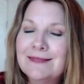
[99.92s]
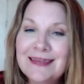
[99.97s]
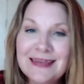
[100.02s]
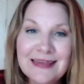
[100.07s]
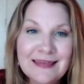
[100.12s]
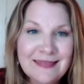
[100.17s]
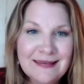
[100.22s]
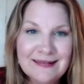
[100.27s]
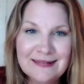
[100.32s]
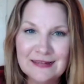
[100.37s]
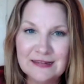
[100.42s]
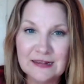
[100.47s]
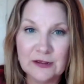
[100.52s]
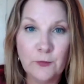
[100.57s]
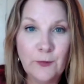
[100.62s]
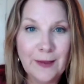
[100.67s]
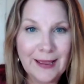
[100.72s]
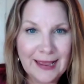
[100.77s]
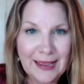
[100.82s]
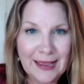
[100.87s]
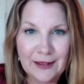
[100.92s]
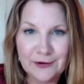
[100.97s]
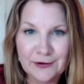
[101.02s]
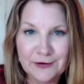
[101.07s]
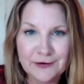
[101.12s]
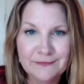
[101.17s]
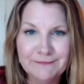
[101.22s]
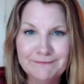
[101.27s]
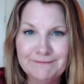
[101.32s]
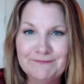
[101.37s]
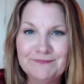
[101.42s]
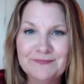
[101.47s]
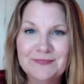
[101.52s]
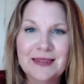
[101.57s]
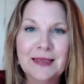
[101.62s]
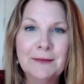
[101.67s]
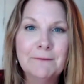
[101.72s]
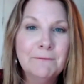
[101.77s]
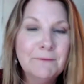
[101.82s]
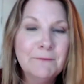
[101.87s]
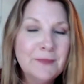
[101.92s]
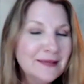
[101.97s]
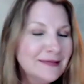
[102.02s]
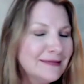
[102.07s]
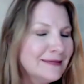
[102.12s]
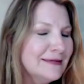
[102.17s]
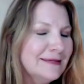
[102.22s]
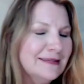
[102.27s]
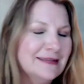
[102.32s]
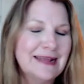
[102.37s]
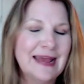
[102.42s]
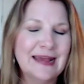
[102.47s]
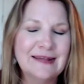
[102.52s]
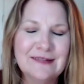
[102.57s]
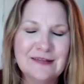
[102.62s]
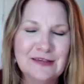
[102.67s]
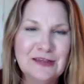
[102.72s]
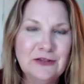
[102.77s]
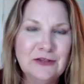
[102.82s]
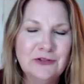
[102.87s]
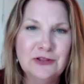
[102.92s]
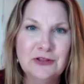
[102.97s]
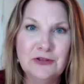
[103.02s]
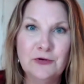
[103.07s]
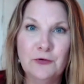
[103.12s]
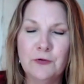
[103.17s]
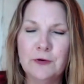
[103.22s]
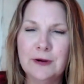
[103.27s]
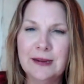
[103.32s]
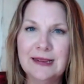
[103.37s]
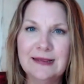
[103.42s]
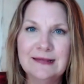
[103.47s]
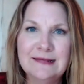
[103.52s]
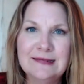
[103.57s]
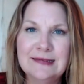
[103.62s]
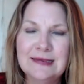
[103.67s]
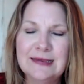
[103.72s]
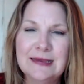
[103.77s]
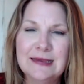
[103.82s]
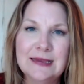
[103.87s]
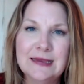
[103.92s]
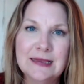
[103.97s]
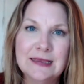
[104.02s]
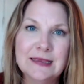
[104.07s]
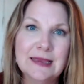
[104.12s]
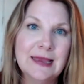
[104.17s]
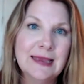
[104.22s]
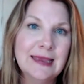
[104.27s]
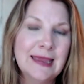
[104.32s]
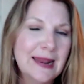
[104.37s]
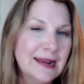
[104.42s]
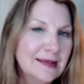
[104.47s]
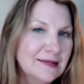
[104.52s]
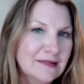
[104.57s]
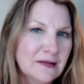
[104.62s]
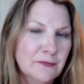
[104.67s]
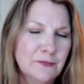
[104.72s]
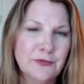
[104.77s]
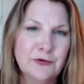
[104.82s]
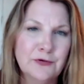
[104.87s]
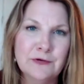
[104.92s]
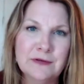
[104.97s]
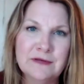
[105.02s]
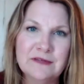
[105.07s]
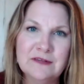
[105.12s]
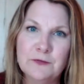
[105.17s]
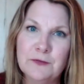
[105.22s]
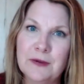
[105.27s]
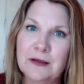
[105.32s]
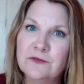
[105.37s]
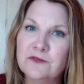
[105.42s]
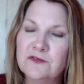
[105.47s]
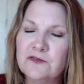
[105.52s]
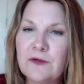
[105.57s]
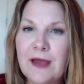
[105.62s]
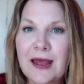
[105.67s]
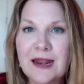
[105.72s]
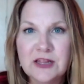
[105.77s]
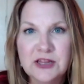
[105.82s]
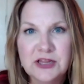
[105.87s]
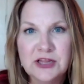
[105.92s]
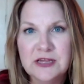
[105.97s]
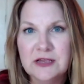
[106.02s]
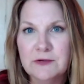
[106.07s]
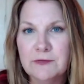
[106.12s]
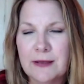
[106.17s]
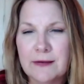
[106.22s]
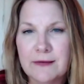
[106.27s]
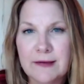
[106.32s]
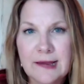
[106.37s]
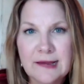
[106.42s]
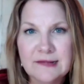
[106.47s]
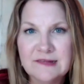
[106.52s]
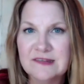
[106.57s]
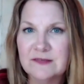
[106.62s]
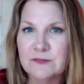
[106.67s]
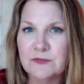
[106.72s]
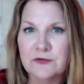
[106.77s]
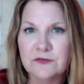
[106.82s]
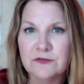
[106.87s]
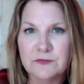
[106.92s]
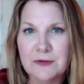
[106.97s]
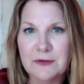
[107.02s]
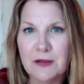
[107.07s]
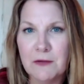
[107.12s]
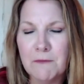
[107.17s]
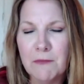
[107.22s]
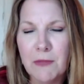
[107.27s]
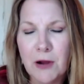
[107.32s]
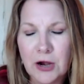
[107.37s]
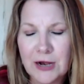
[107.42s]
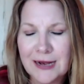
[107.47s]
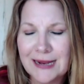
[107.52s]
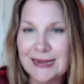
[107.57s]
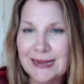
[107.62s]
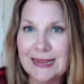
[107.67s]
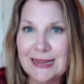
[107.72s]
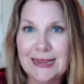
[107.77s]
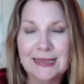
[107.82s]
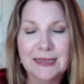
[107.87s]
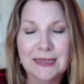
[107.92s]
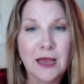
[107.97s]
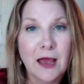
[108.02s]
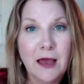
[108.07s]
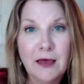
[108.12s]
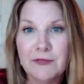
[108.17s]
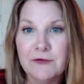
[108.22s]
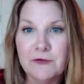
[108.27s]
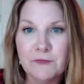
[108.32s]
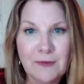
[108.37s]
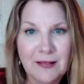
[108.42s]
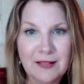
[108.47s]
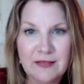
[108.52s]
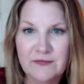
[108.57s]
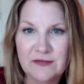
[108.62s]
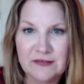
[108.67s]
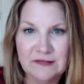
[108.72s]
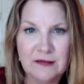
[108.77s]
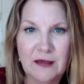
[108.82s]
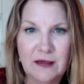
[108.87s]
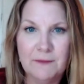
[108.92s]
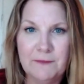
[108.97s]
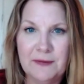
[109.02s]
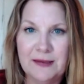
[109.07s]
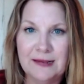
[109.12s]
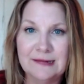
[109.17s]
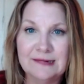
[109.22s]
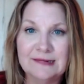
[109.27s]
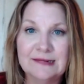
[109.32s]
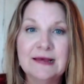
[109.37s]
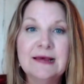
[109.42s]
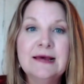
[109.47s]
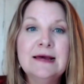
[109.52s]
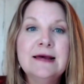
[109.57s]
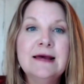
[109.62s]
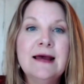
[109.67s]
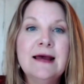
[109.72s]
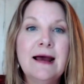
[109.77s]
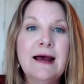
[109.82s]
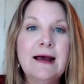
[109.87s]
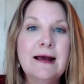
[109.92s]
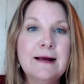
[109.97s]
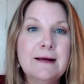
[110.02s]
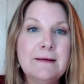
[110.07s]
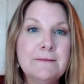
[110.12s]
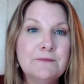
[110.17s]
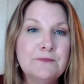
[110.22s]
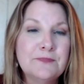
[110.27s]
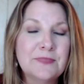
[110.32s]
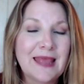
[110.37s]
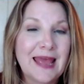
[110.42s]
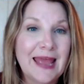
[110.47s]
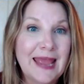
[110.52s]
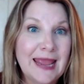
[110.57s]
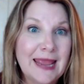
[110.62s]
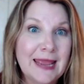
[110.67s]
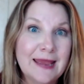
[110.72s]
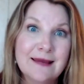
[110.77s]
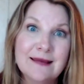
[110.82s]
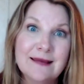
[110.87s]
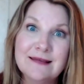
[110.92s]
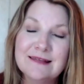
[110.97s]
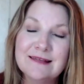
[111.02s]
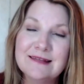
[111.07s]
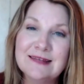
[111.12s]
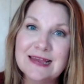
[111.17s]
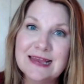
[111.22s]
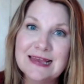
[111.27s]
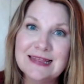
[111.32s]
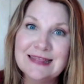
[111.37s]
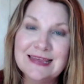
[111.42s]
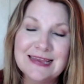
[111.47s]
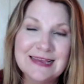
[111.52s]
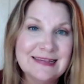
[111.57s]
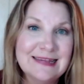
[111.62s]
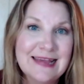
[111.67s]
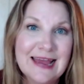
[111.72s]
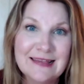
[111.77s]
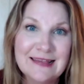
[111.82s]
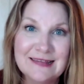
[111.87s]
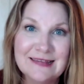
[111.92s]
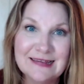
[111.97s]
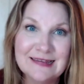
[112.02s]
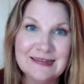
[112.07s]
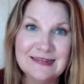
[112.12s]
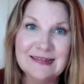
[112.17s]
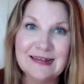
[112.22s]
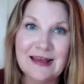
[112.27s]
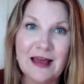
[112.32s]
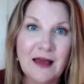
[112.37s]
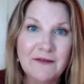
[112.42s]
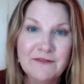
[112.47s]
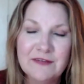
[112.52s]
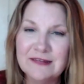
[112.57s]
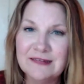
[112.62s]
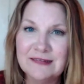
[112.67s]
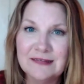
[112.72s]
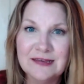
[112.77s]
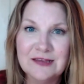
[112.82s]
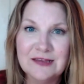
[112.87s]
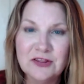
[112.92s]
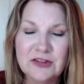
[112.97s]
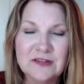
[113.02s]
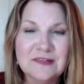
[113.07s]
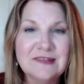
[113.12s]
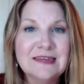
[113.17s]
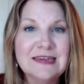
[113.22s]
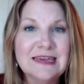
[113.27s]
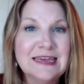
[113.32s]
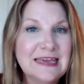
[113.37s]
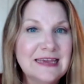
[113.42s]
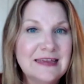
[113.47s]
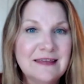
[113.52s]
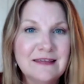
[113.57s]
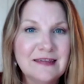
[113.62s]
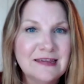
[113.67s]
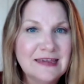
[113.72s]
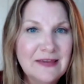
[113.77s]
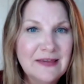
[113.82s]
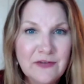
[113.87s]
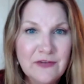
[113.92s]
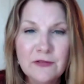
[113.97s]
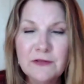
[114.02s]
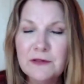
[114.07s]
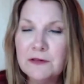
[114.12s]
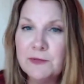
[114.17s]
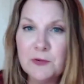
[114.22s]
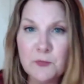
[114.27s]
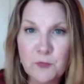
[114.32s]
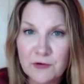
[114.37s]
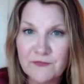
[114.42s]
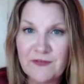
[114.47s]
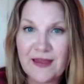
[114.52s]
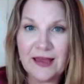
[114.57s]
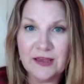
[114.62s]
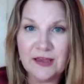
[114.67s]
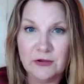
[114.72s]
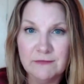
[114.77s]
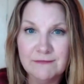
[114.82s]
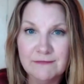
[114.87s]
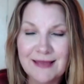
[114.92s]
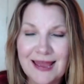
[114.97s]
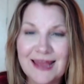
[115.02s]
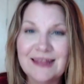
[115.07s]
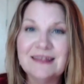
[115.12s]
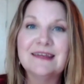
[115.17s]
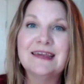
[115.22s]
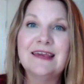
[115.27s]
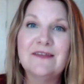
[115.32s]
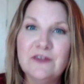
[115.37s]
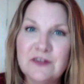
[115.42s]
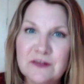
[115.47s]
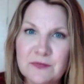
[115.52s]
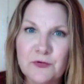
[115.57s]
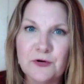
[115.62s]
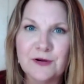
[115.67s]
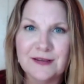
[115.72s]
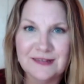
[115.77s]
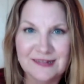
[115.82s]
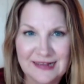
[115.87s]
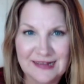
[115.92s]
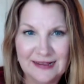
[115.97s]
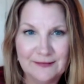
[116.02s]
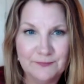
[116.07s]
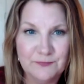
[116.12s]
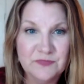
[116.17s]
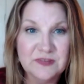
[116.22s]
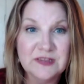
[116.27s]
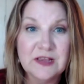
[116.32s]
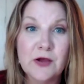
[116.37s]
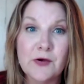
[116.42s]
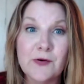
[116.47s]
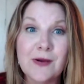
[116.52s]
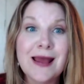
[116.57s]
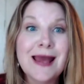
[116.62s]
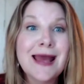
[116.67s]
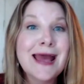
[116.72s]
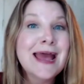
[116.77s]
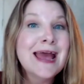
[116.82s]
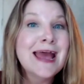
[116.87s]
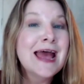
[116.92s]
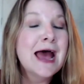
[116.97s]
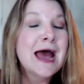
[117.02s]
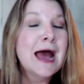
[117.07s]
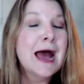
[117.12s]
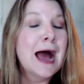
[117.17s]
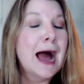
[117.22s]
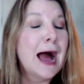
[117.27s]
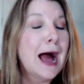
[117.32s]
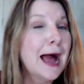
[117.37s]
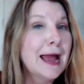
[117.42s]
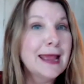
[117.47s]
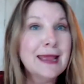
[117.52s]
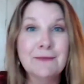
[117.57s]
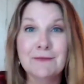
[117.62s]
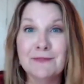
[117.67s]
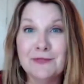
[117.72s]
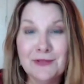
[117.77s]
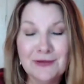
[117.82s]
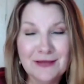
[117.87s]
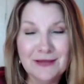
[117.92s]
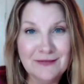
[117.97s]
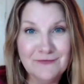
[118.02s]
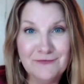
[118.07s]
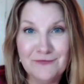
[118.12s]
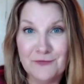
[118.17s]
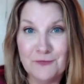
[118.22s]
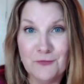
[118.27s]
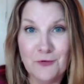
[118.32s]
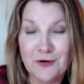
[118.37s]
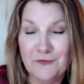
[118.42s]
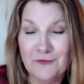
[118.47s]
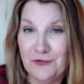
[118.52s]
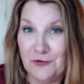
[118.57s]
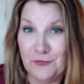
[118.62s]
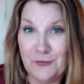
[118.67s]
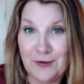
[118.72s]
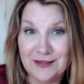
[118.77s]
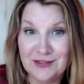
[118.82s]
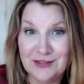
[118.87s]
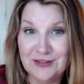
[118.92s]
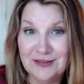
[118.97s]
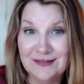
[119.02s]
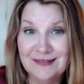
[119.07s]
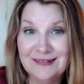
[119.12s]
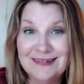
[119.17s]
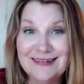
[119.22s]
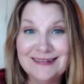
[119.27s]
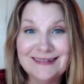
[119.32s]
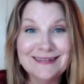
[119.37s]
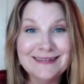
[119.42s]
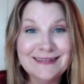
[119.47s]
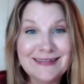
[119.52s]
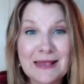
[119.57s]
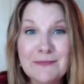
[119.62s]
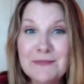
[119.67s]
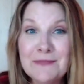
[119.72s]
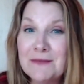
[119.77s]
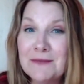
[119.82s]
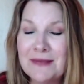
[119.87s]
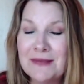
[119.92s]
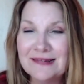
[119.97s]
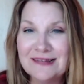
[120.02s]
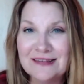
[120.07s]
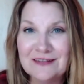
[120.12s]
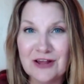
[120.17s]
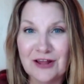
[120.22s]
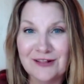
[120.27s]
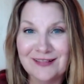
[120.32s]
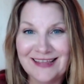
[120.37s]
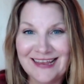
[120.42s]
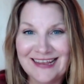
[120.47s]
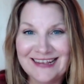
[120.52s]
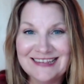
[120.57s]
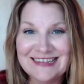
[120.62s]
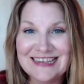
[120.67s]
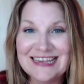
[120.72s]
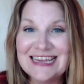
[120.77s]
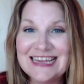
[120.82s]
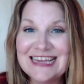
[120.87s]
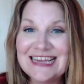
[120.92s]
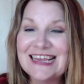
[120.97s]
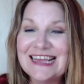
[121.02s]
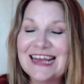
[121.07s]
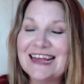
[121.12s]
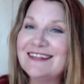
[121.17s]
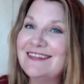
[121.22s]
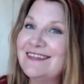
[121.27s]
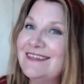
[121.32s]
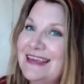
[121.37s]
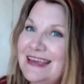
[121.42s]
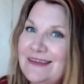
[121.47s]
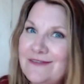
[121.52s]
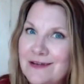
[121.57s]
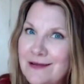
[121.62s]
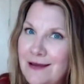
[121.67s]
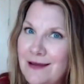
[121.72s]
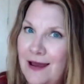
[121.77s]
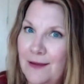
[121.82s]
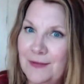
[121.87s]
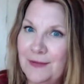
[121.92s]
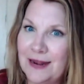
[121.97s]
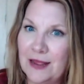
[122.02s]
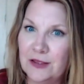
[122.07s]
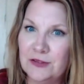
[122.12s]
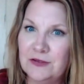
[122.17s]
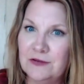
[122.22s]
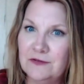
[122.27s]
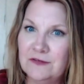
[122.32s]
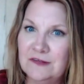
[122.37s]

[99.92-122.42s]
Think of these as a quick hitter, business and execution oriented, getting some learnings around strategy, around customers, around marketing, and other relevant topics. Um, and the intent is obviously just to, to give you a little bit more value and to give you some more insight. So I am looking for more of your questions. Send me a message on LinkedIn, leave a comment on